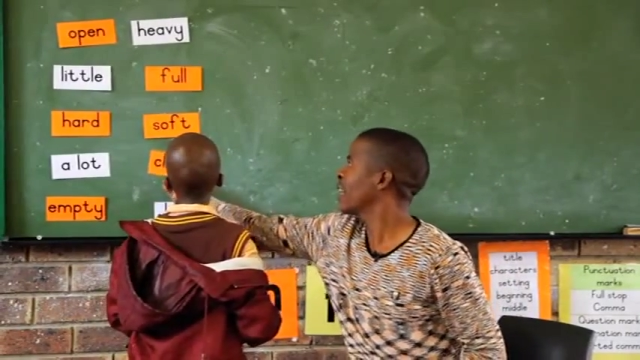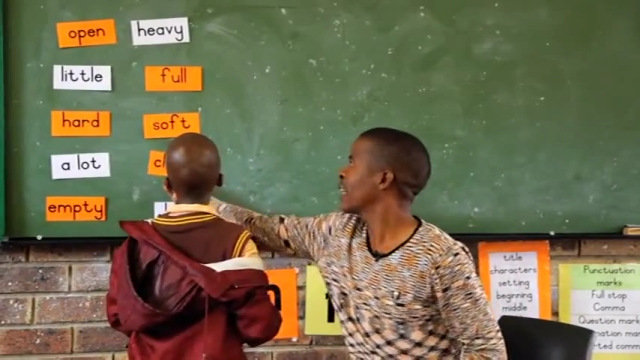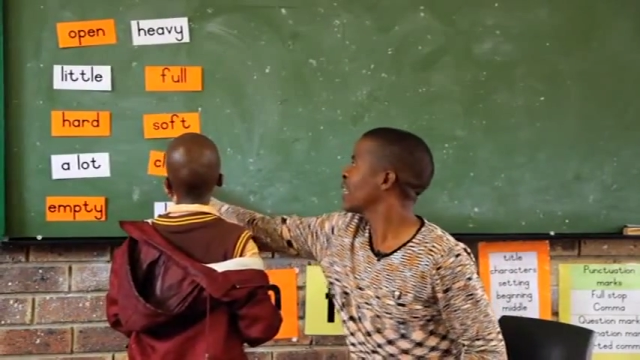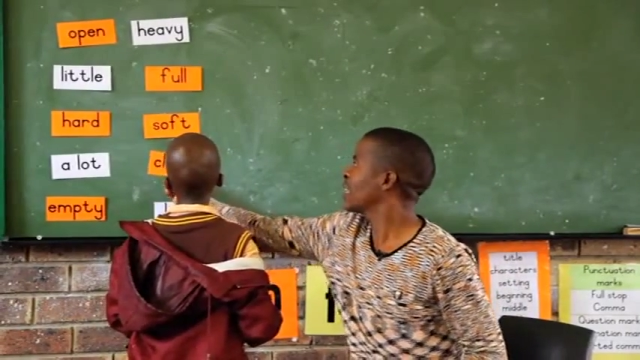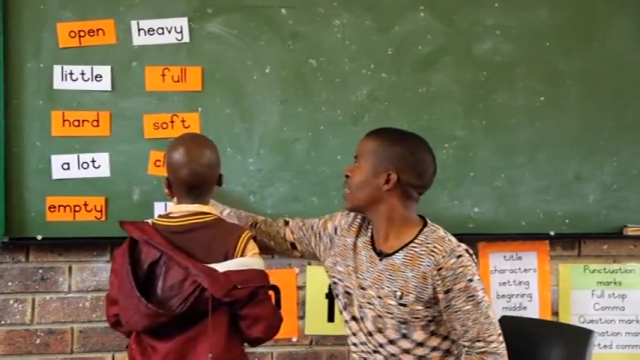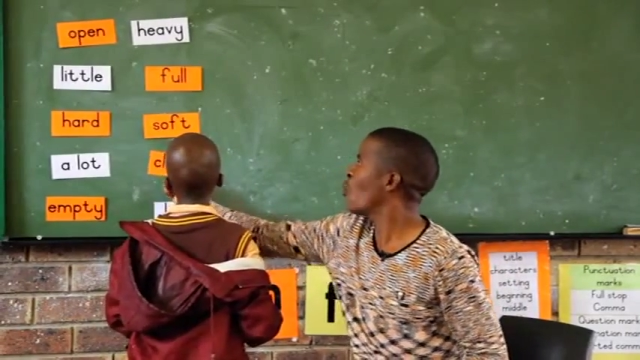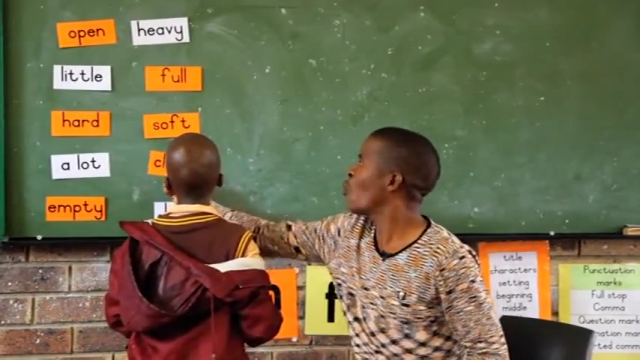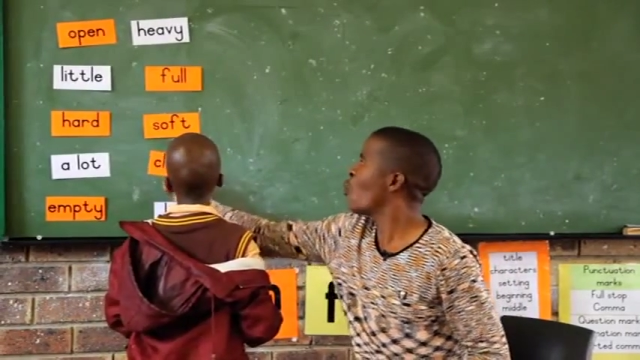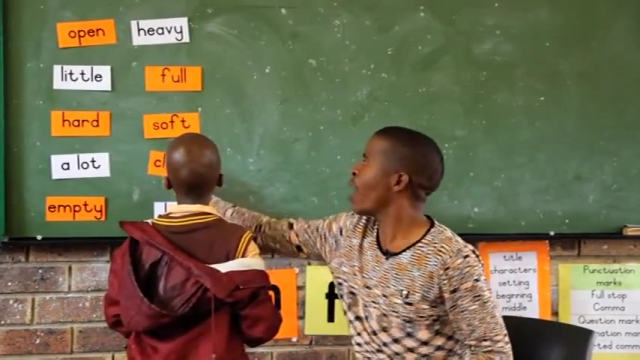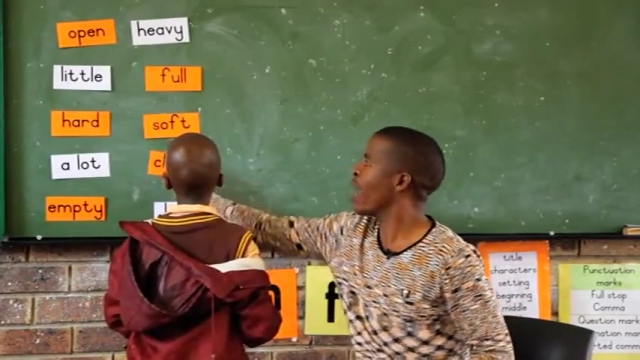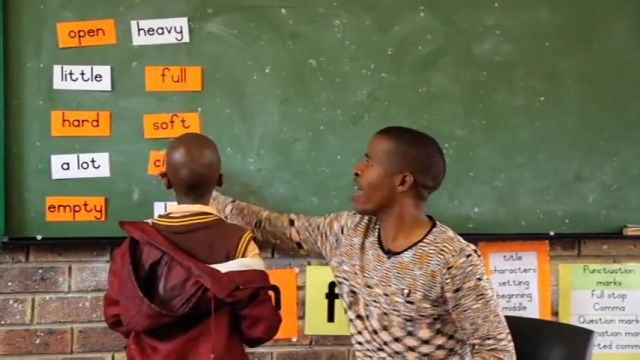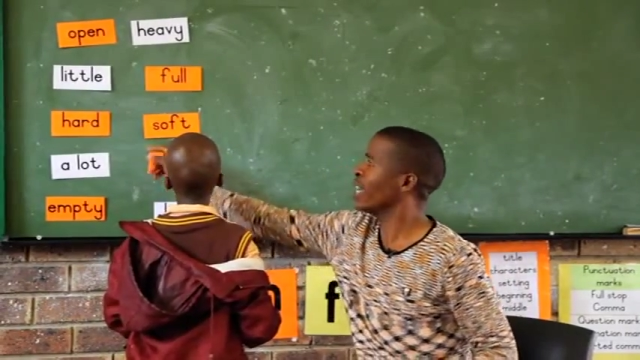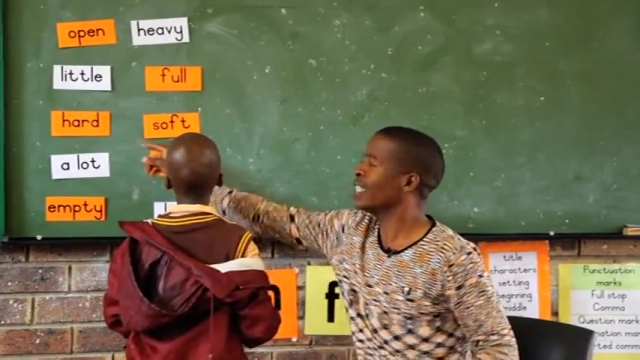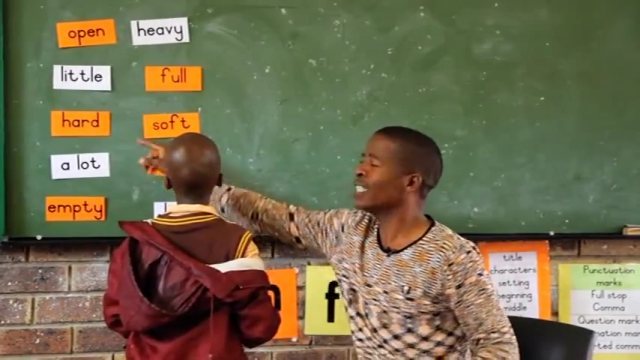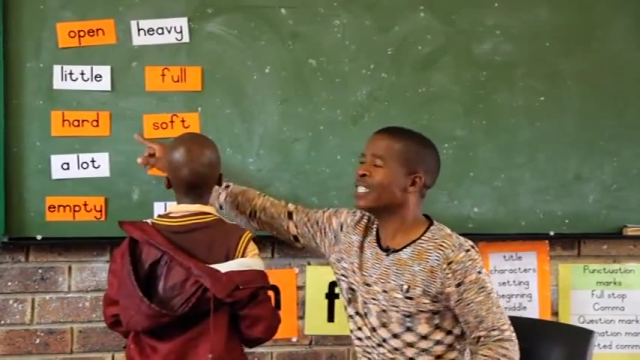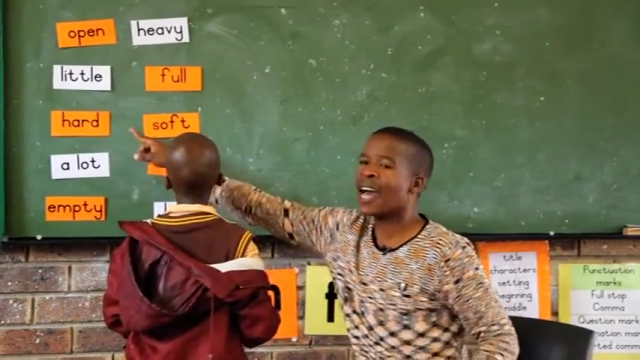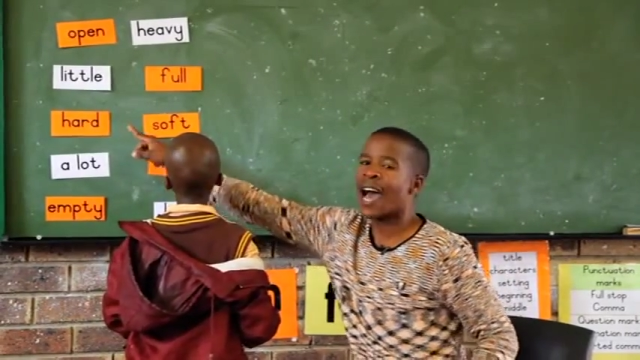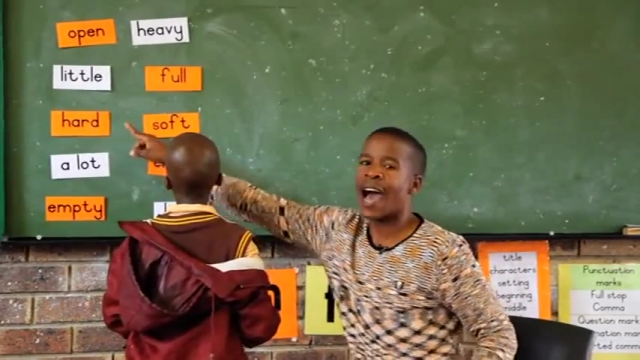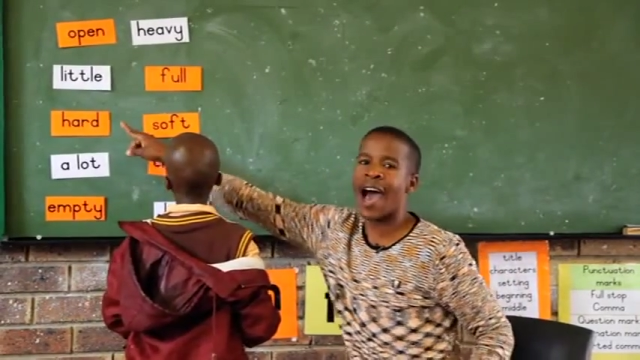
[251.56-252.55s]
The
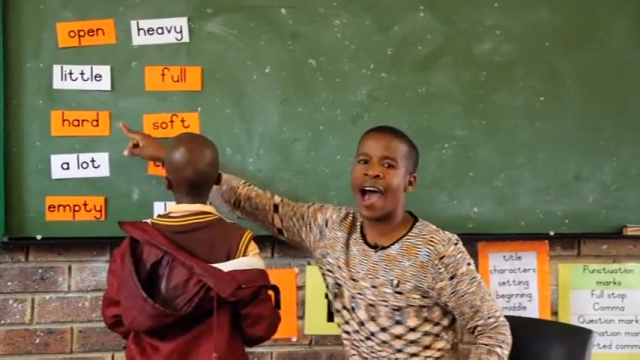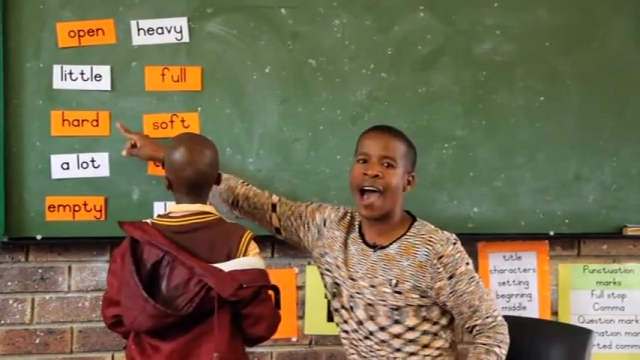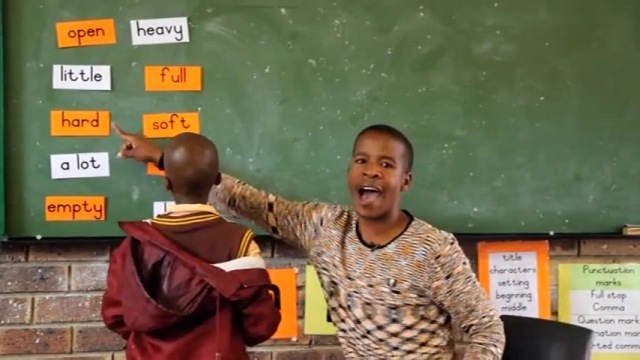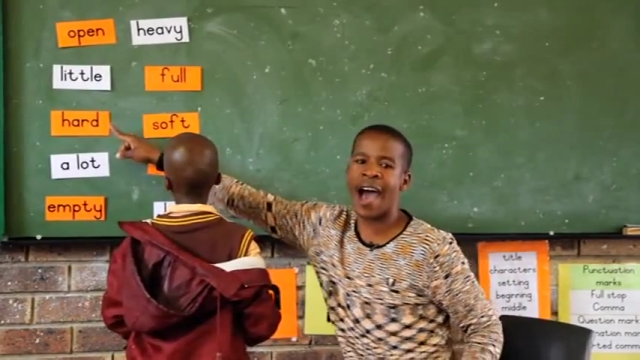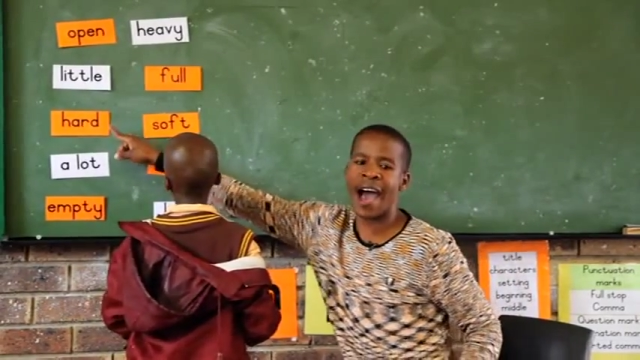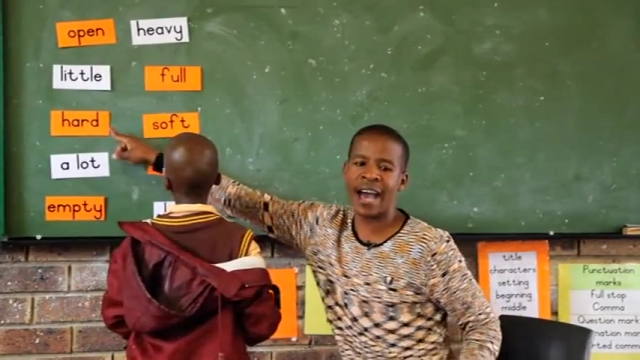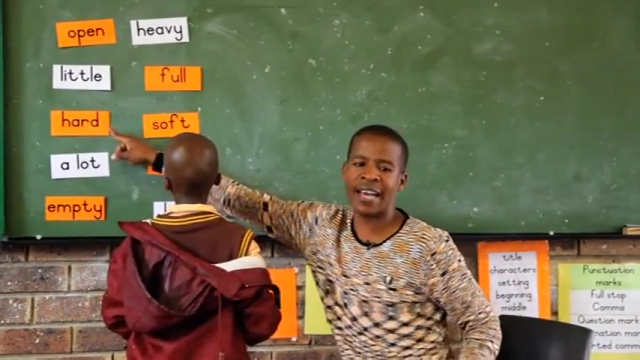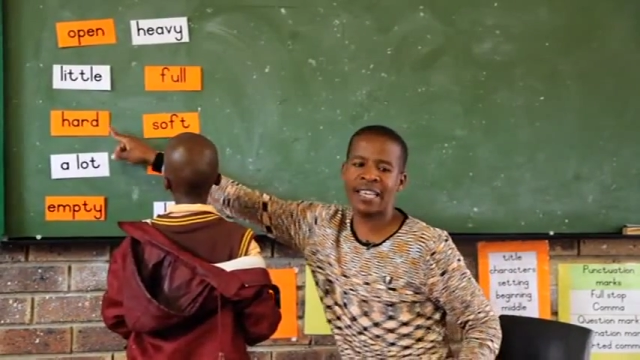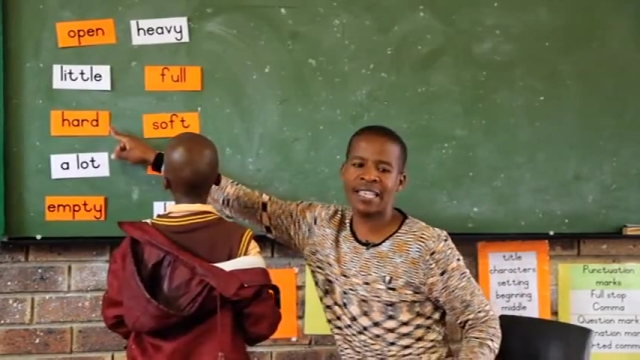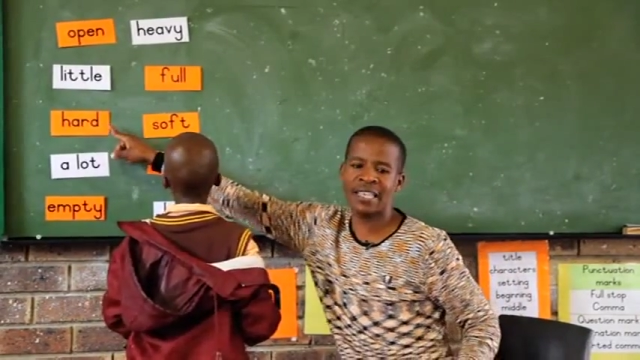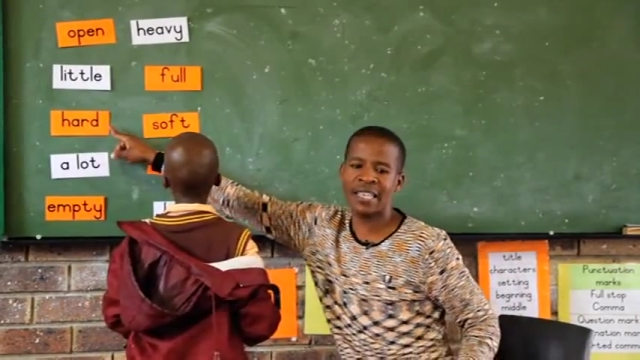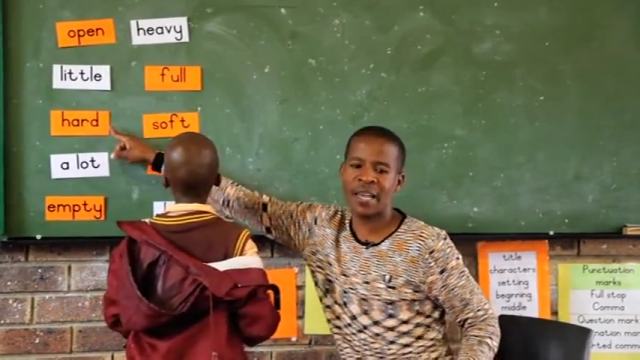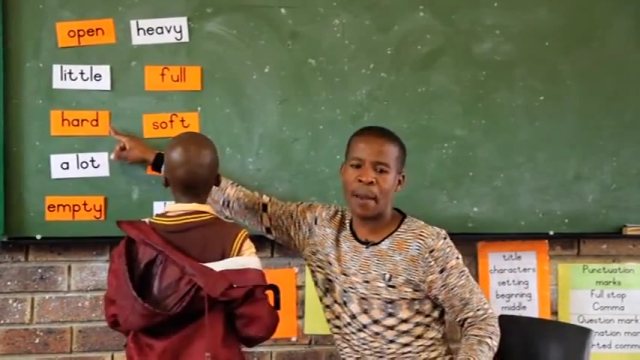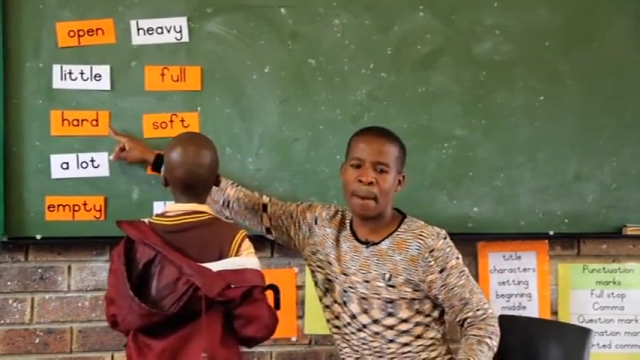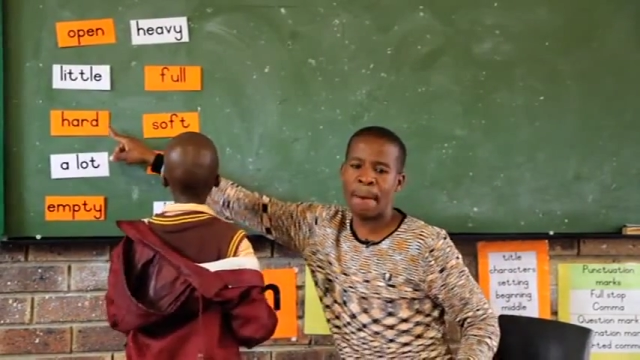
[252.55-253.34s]
word hard